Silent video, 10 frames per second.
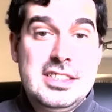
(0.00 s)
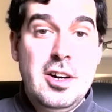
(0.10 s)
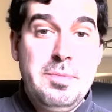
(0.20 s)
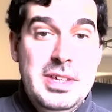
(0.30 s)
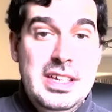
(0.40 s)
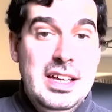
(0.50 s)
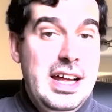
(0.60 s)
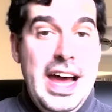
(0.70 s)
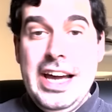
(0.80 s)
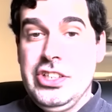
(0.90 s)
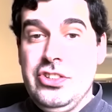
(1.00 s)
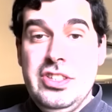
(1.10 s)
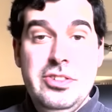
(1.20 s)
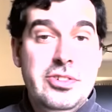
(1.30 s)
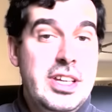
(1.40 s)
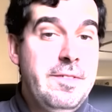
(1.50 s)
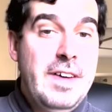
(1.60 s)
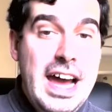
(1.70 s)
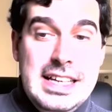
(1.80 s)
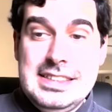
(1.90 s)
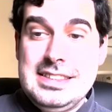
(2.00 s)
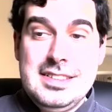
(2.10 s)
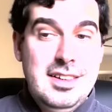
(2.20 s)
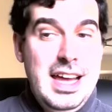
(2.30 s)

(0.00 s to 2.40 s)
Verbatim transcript: copy actually nullifies